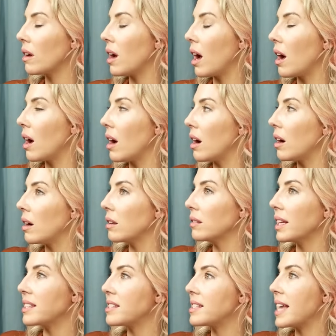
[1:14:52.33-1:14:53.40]

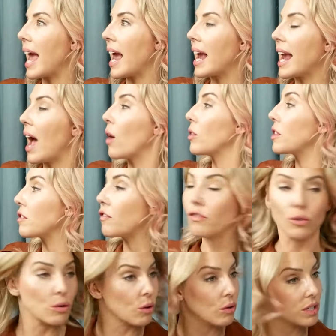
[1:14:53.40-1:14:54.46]
let's say healthy
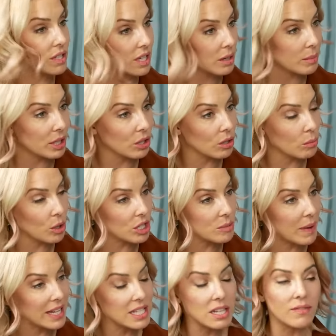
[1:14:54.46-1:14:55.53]
food is going to be a little more
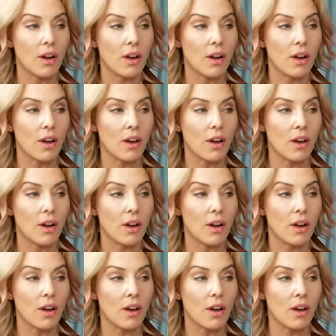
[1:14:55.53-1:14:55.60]
expensive.